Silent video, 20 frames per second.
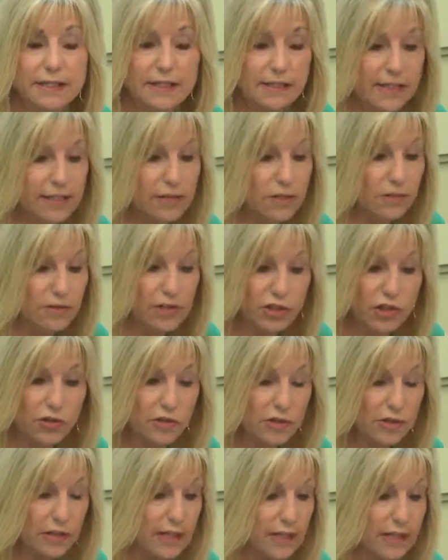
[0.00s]
because I know that you
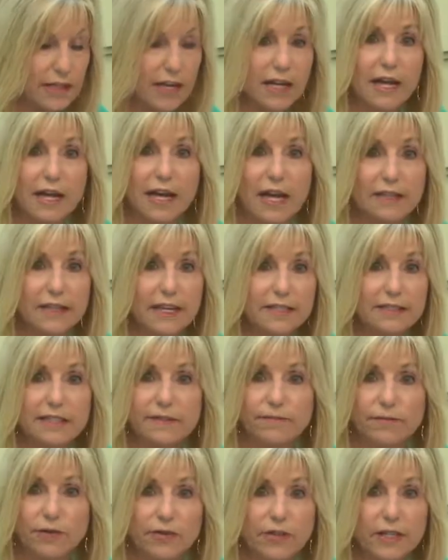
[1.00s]
can get a lot of
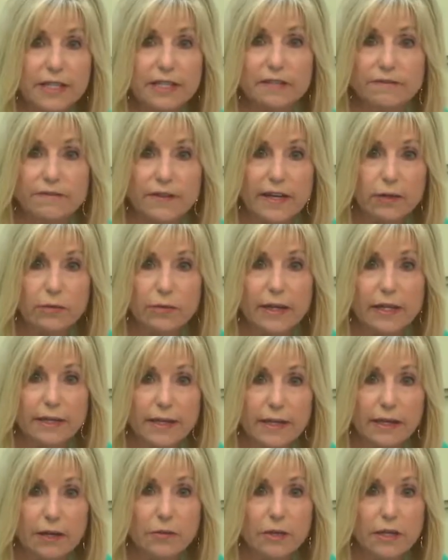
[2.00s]
different things fake right
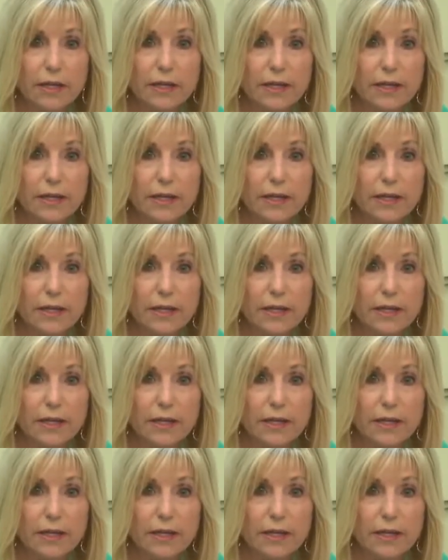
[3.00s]
now.